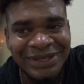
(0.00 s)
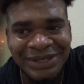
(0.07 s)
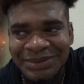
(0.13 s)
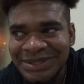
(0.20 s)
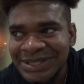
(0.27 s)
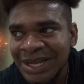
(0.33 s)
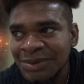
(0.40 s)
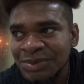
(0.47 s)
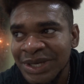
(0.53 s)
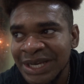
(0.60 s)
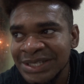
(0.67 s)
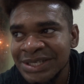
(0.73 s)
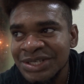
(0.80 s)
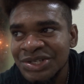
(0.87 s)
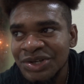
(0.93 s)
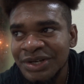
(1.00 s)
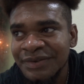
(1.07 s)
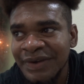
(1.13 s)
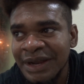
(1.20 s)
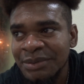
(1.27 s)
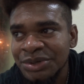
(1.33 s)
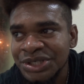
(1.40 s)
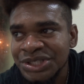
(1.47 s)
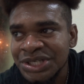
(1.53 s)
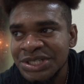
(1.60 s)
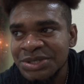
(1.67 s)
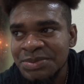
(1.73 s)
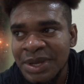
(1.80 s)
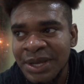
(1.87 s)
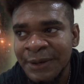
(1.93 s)
Anyways, I hope you guys enjoyed the
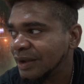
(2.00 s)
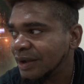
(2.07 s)
vibrations, man.